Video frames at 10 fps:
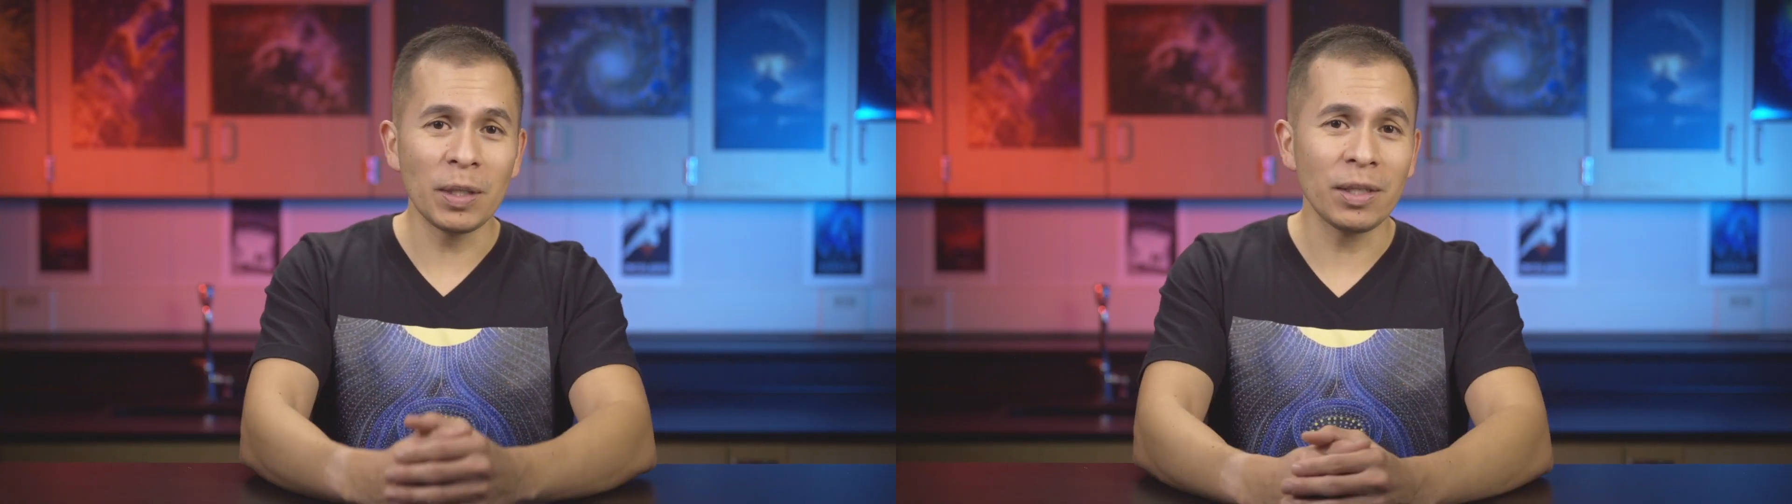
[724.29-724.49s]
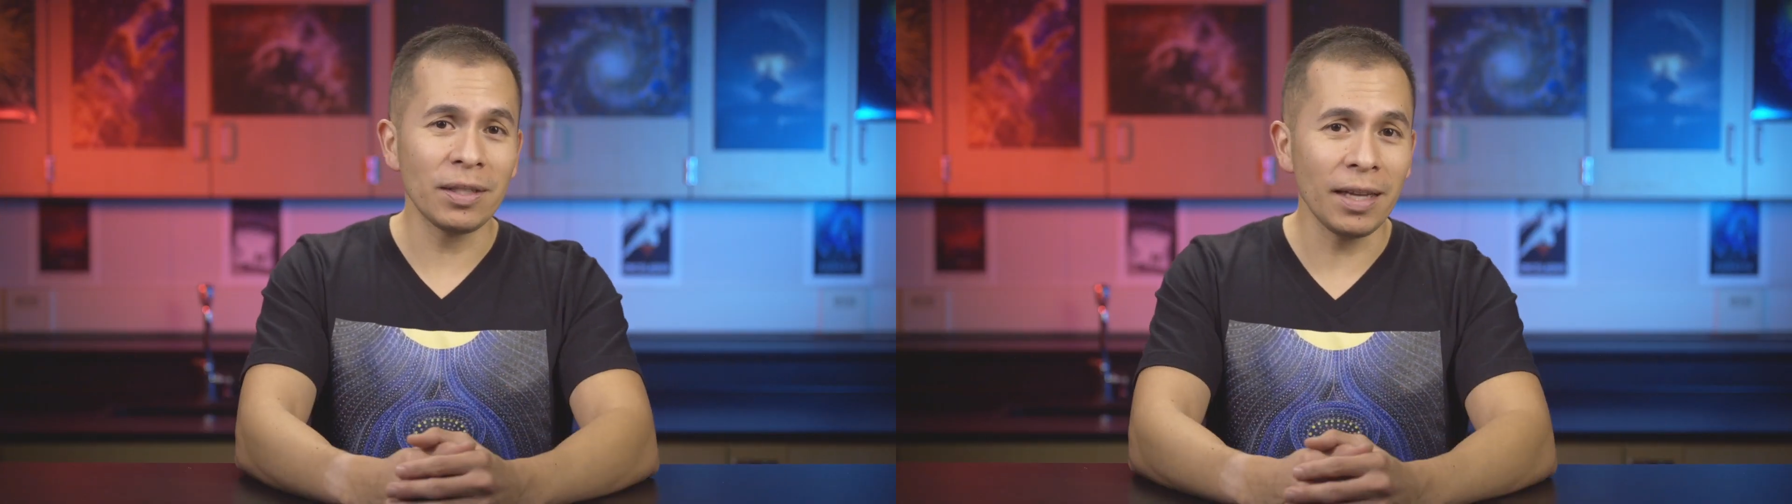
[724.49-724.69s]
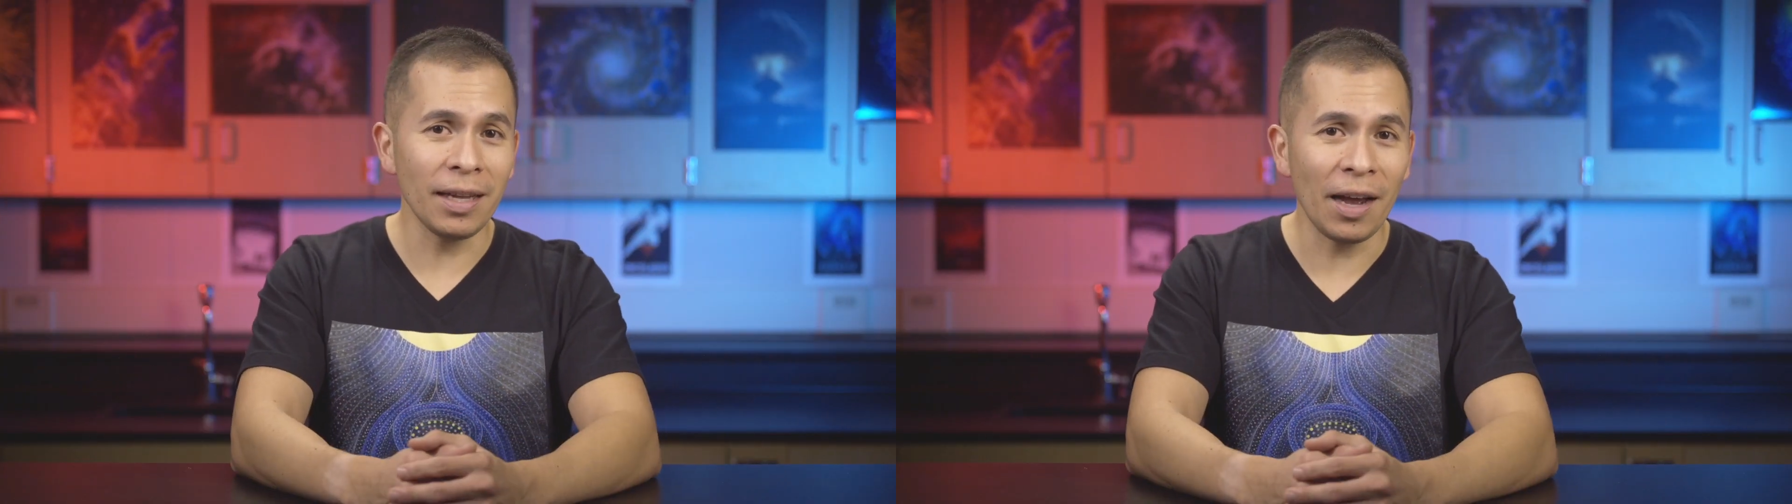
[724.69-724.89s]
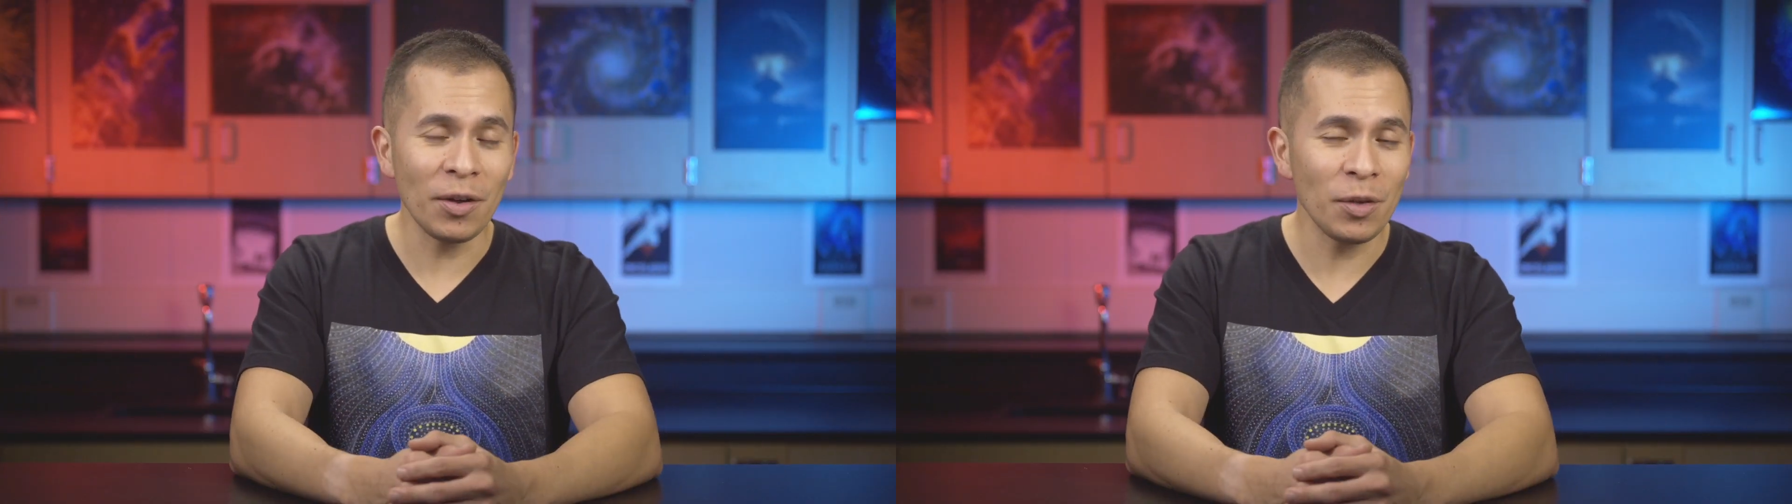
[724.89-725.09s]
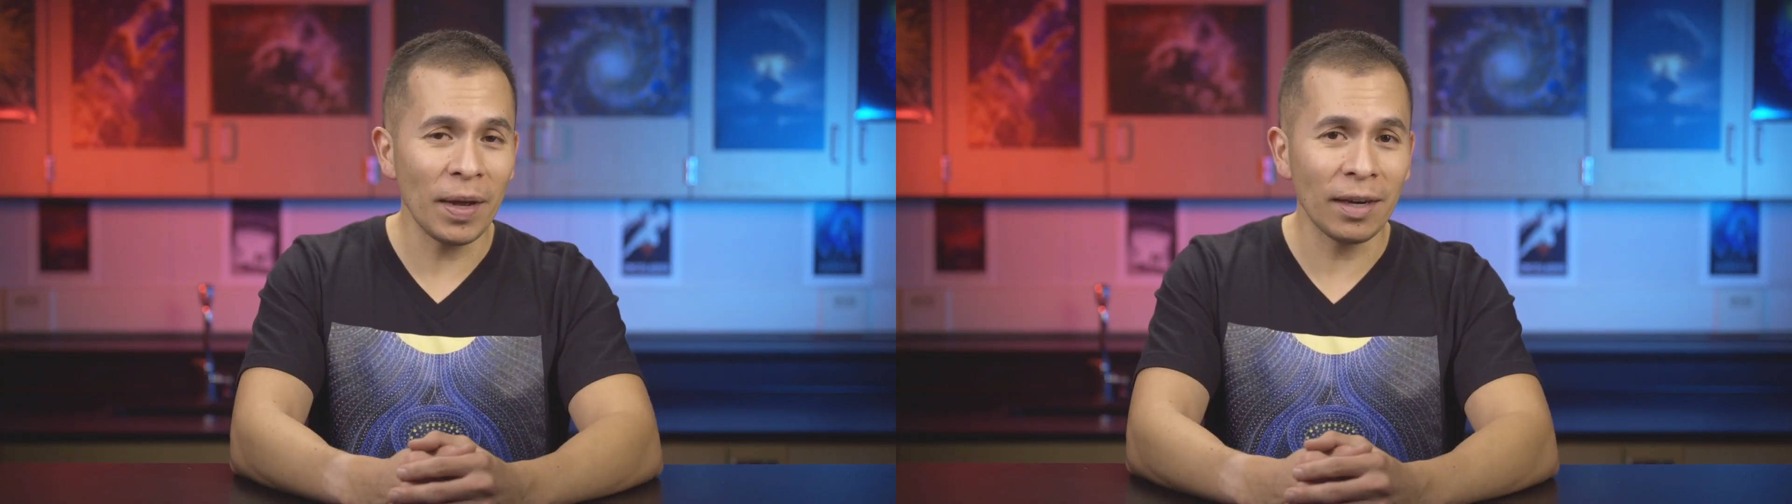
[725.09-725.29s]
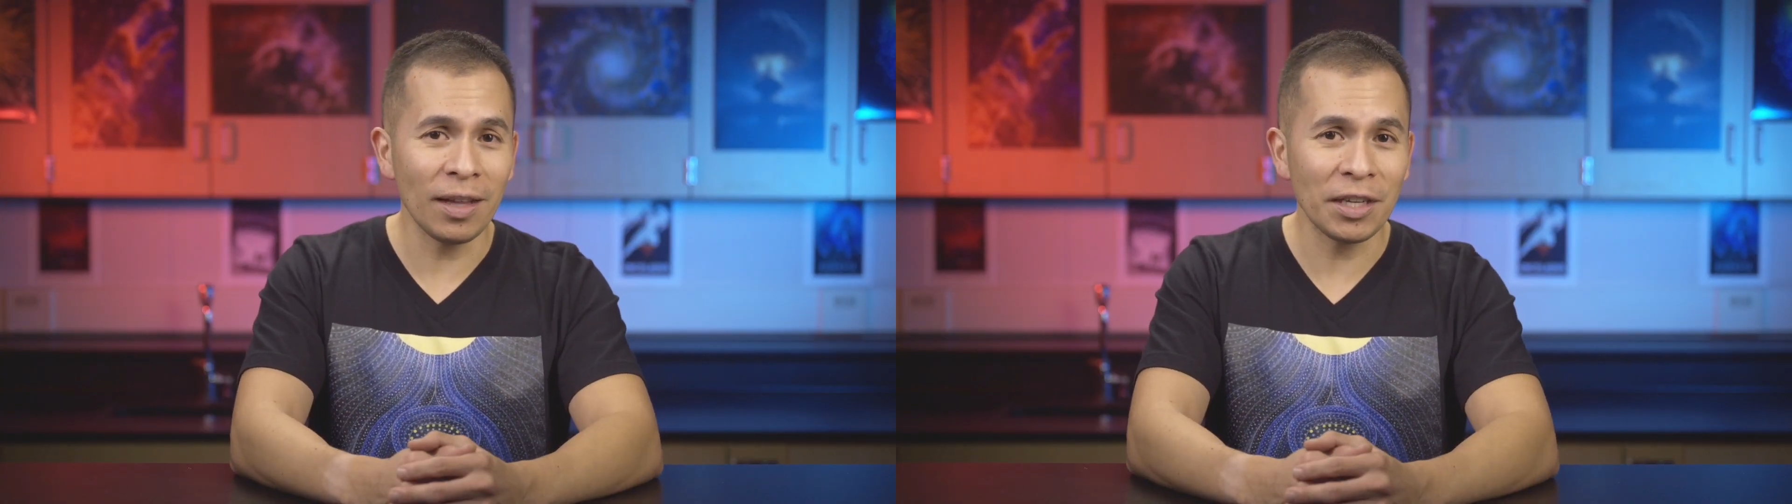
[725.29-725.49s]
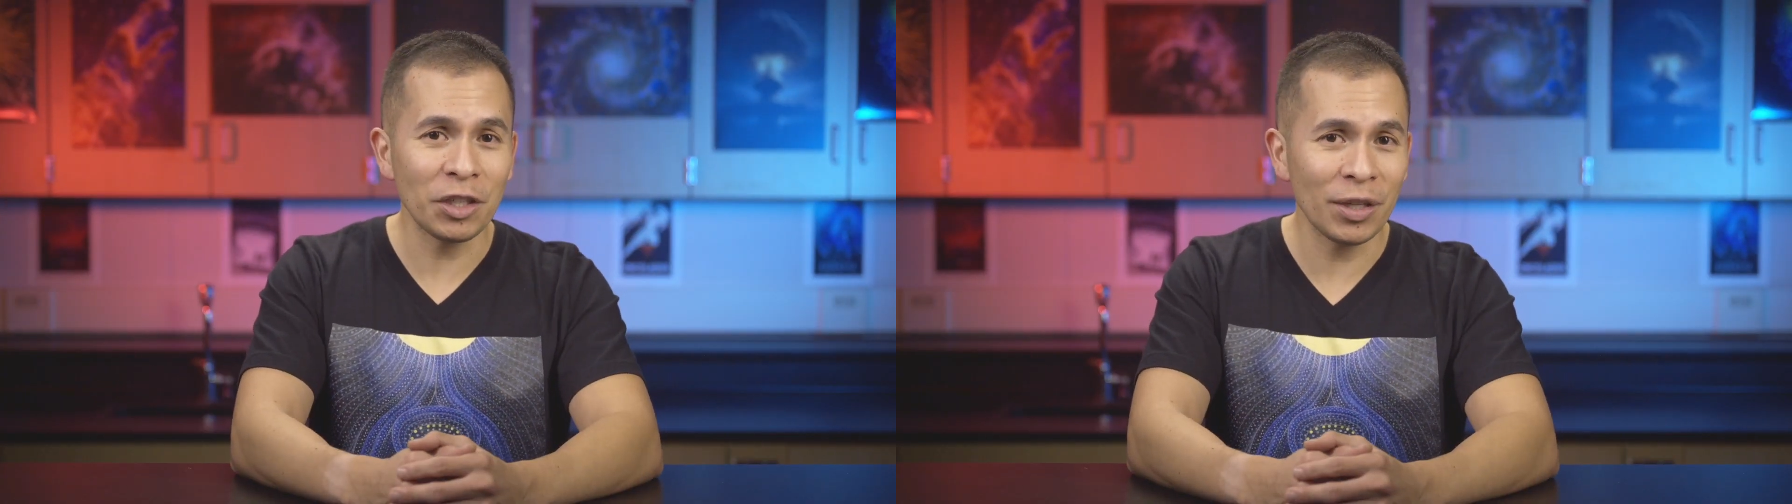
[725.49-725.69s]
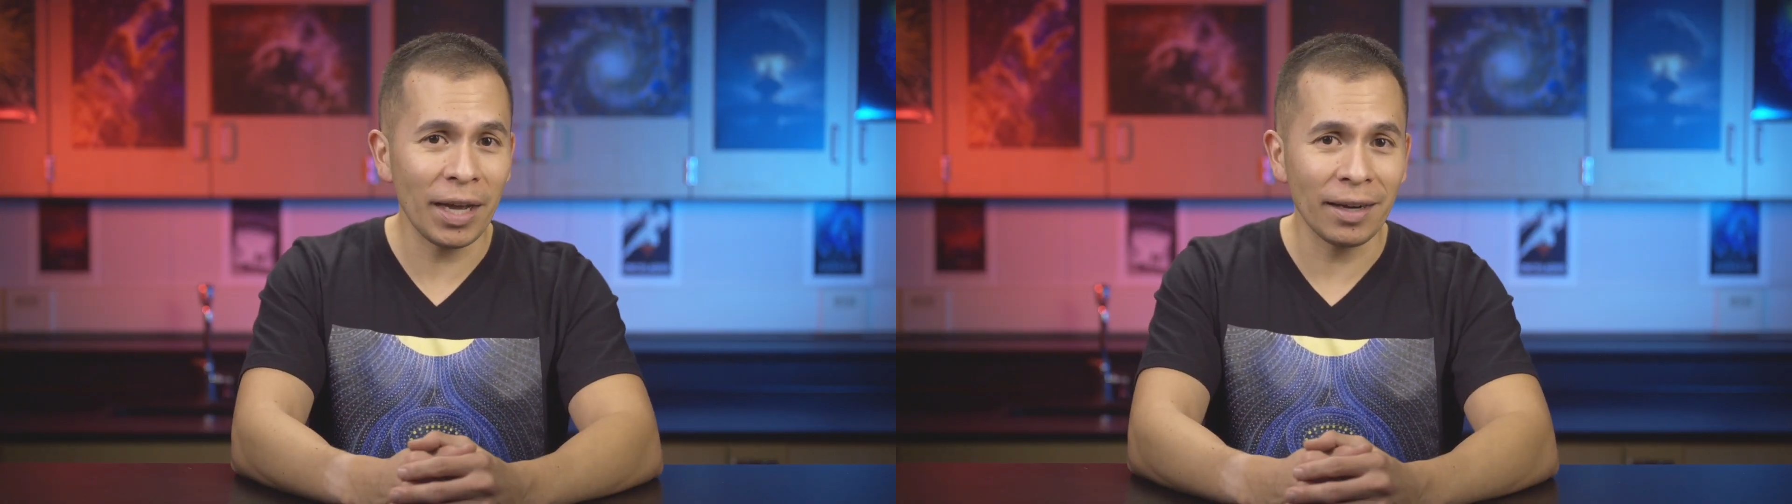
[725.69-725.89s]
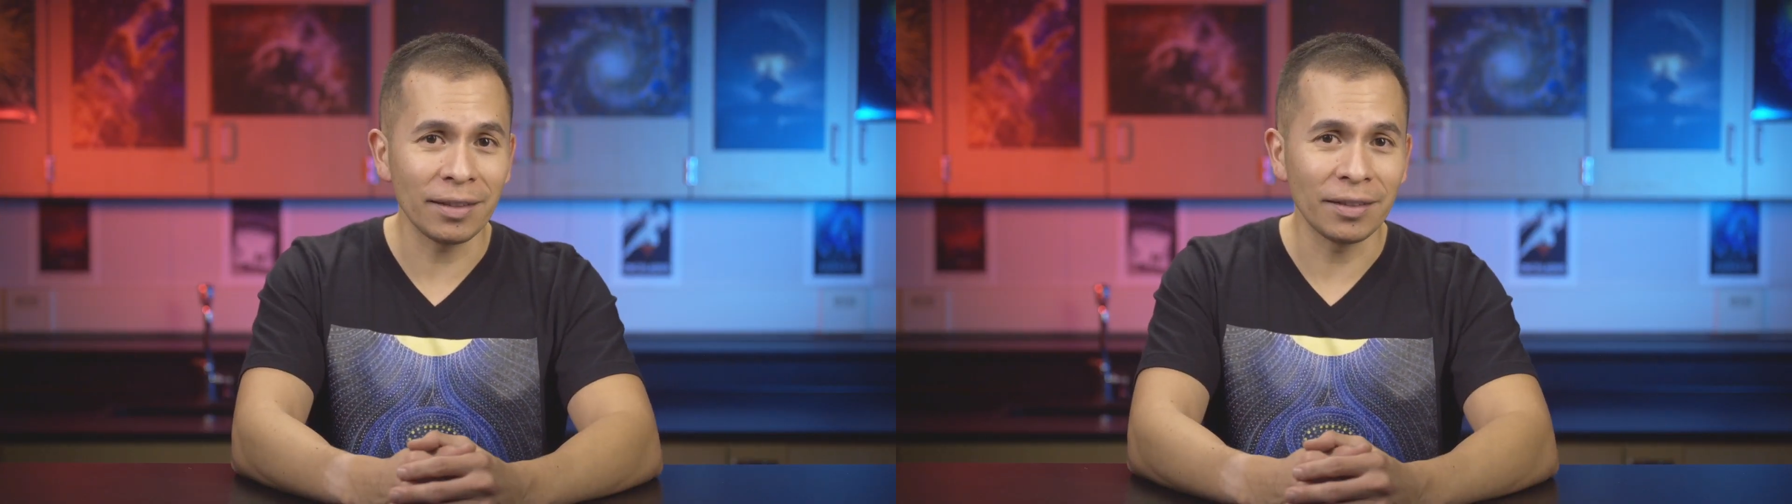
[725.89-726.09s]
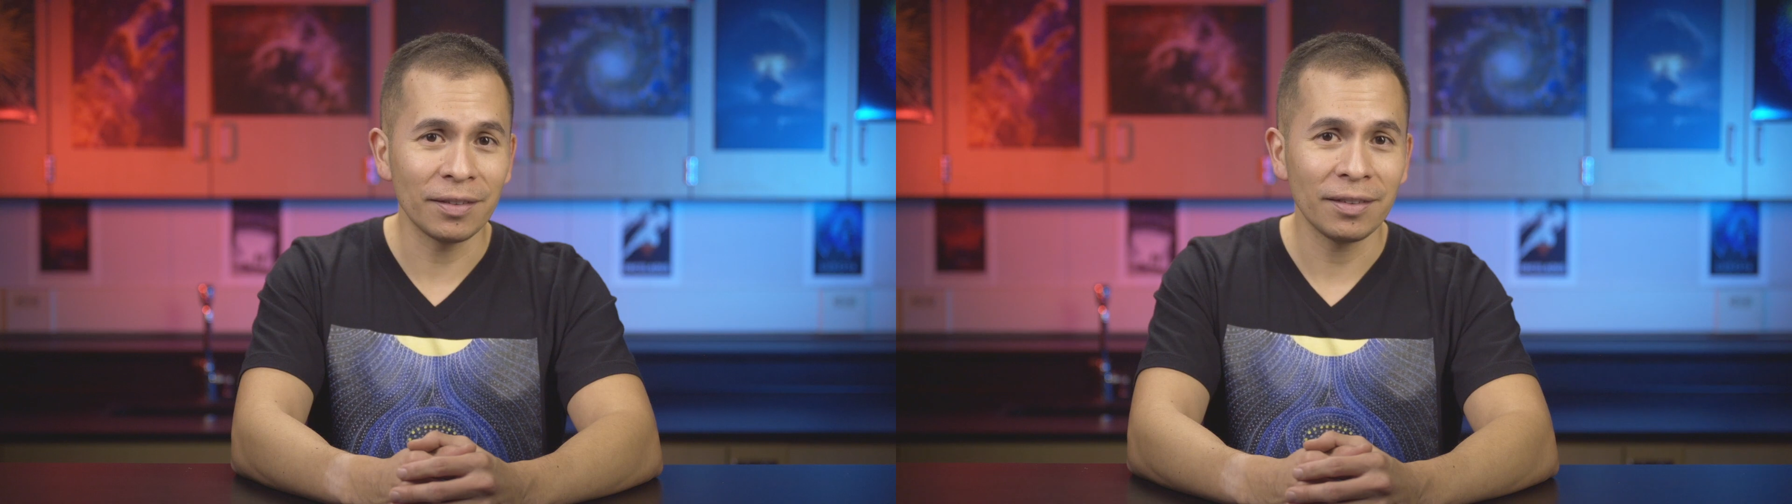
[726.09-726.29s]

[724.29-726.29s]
to seeing how you analyze your data.